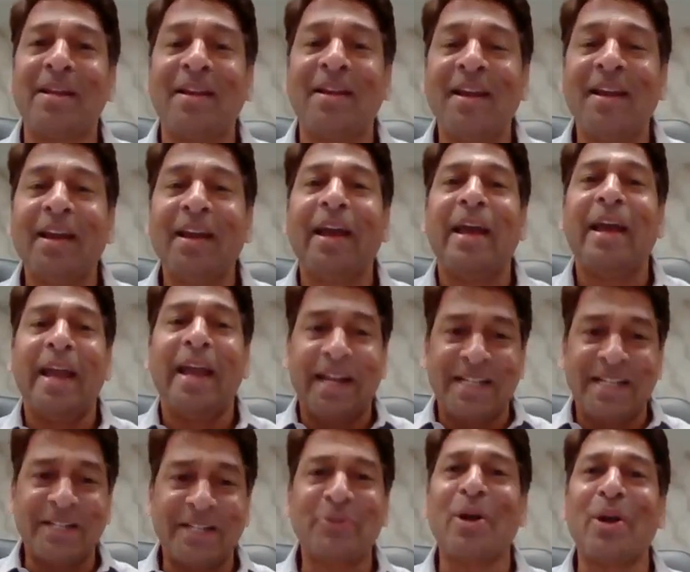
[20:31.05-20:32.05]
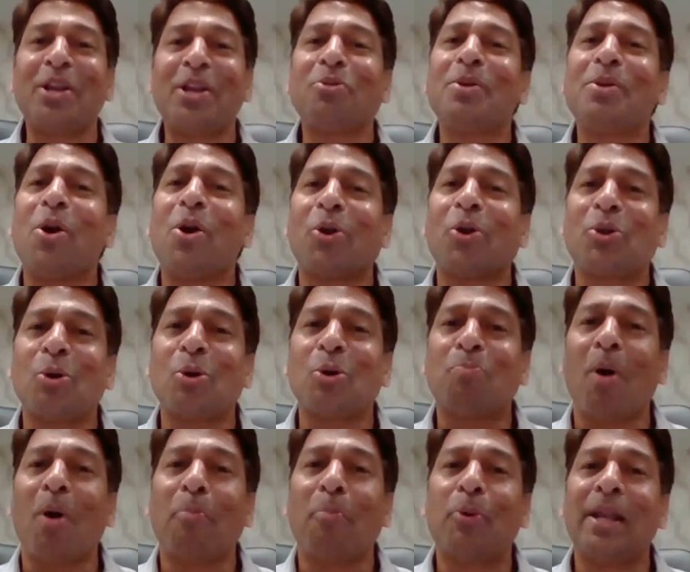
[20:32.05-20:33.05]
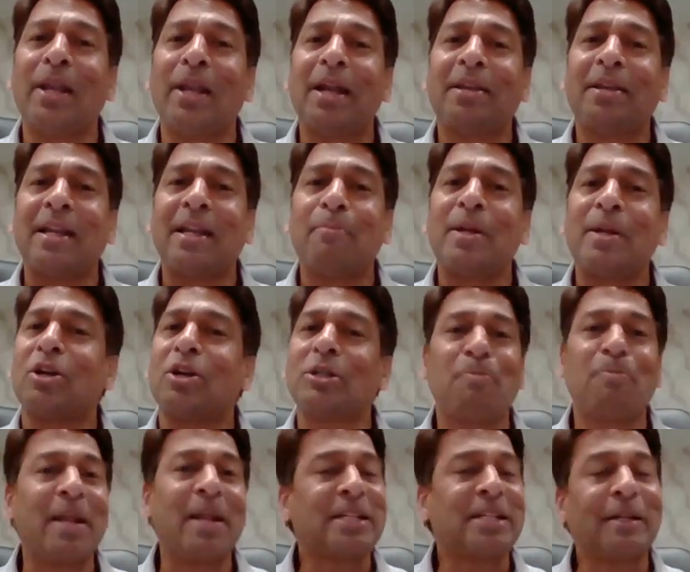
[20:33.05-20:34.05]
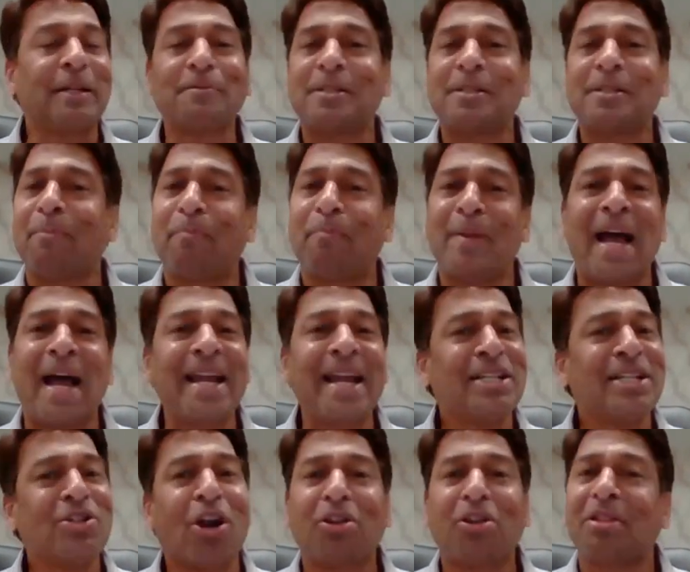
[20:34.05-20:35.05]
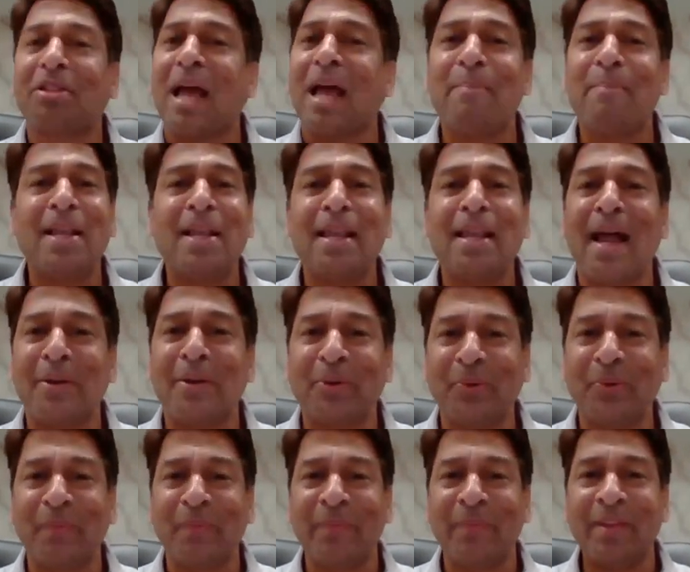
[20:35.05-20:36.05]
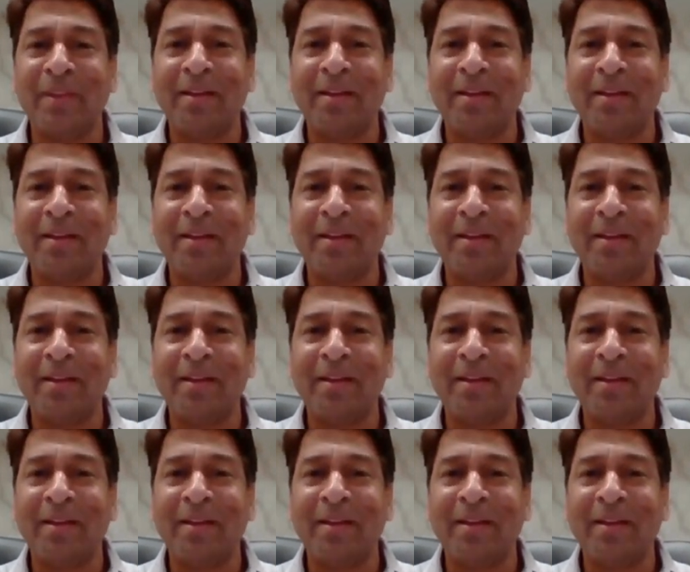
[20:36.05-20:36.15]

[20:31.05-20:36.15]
me, is it going to be auto-populated because place of supply is not Tamil Nadu?